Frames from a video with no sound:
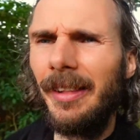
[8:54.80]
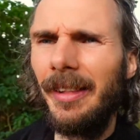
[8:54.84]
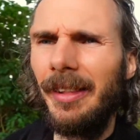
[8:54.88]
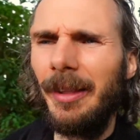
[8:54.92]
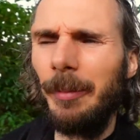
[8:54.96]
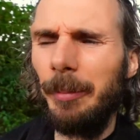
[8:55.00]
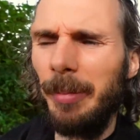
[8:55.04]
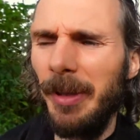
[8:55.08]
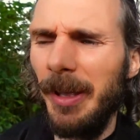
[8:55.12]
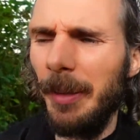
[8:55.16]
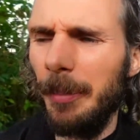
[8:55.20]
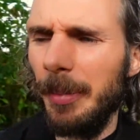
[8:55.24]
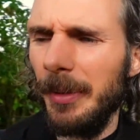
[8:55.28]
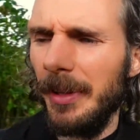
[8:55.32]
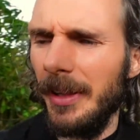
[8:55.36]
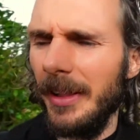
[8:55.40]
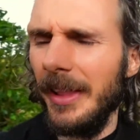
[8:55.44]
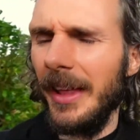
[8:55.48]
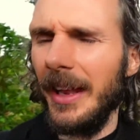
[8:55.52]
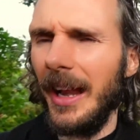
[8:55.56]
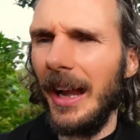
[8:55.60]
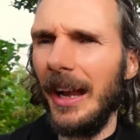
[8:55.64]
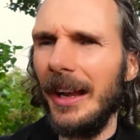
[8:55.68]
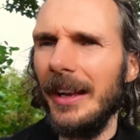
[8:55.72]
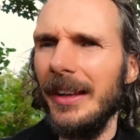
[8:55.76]
the people
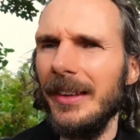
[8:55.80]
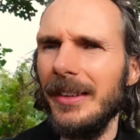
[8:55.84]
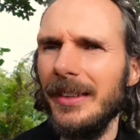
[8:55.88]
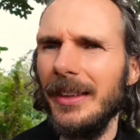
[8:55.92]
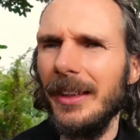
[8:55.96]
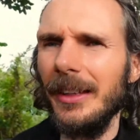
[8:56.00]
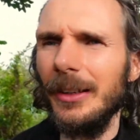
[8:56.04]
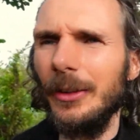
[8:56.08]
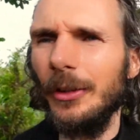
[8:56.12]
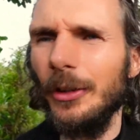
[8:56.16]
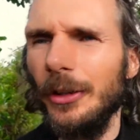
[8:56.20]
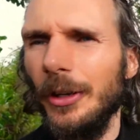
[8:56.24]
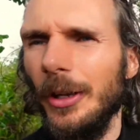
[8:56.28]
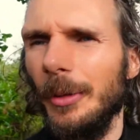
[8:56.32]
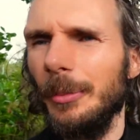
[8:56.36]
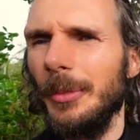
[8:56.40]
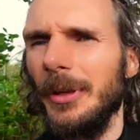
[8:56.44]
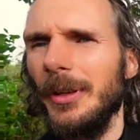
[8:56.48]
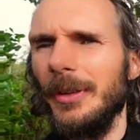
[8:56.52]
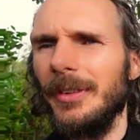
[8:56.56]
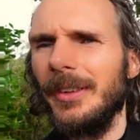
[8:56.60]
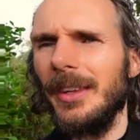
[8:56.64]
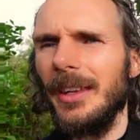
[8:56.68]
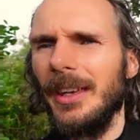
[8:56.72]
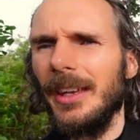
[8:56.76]
that are listening to your
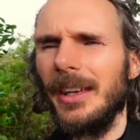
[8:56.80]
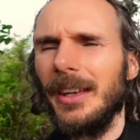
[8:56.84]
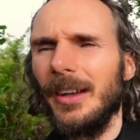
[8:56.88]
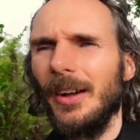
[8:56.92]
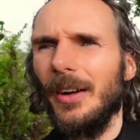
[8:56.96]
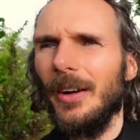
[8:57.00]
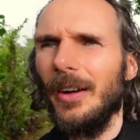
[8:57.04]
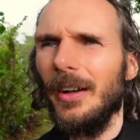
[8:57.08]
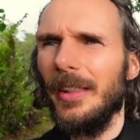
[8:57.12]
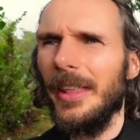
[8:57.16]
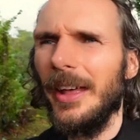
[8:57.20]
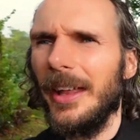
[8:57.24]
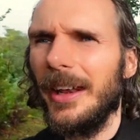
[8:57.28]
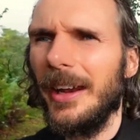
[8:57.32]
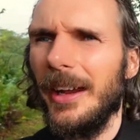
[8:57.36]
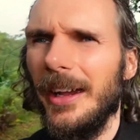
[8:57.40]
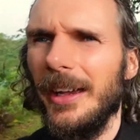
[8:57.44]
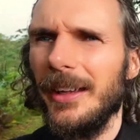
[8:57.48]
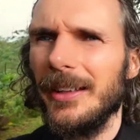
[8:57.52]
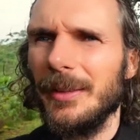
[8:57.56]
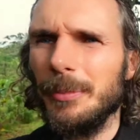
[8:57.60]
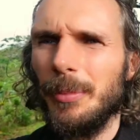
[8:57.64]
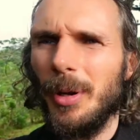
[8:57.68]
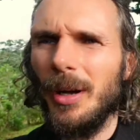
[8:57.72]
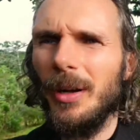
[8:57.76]
music or that are
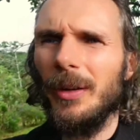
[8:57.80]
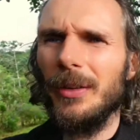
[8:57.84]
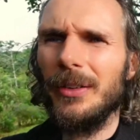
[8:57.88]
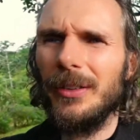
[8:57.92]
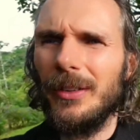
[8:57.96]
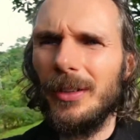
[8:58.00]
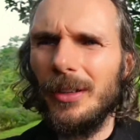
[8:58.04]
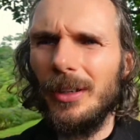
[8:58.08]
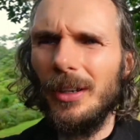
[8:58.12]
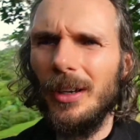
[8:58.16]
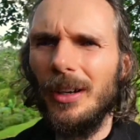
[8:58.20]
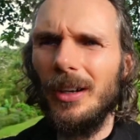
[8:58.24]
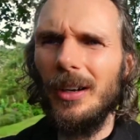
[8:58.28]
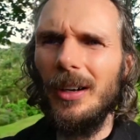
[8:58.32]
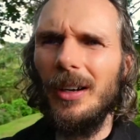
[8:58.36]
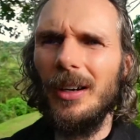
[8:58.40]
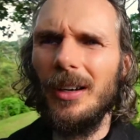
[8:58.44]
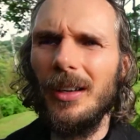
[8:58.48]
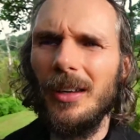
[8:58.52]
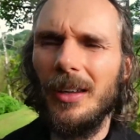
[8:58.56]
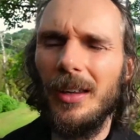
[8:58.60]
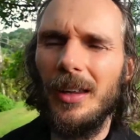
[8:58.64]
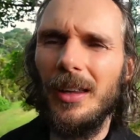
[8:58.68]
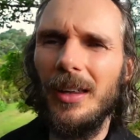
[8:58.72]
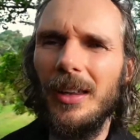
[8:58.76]
exposed to your
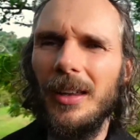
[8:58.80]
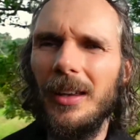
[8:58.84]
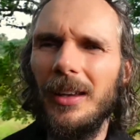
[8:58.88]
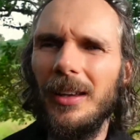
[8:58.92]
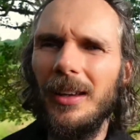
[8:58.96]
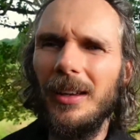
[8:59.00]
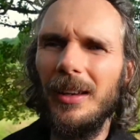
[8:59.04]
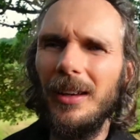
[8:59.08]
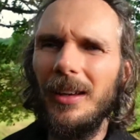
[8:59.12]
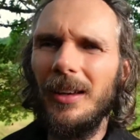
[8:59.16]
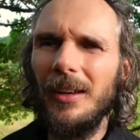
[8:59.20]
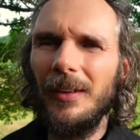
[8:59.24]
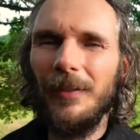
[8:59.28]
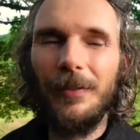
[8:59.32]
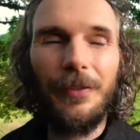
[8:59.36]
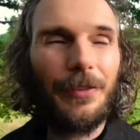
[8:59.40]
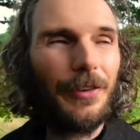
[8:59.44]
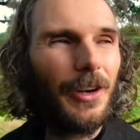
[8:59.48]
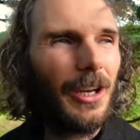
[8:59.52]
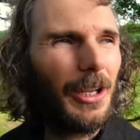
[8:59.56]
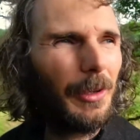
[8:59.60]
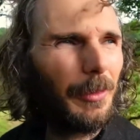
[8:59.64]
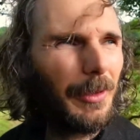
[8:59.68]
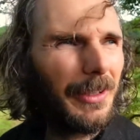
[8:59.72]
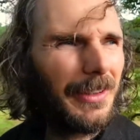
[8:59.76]

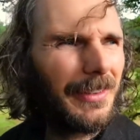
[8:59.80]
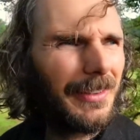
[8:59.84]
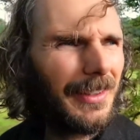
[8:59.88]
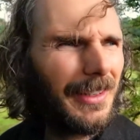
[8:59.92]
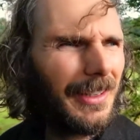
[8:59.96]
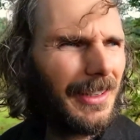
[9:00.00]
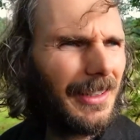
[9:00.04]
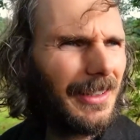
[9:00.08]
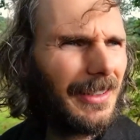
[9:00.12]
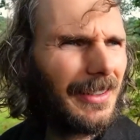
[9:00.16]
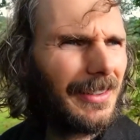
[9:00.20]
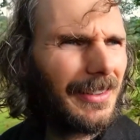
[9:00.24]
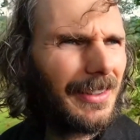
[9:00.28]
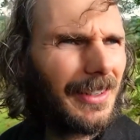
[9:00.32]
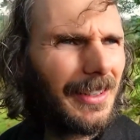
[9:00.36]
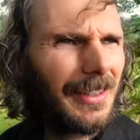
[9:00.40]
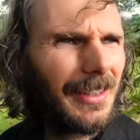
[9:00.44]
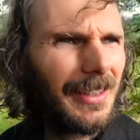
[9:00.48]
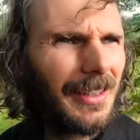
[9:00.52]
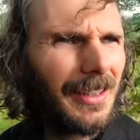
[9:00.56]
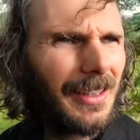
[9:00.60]
frequencies,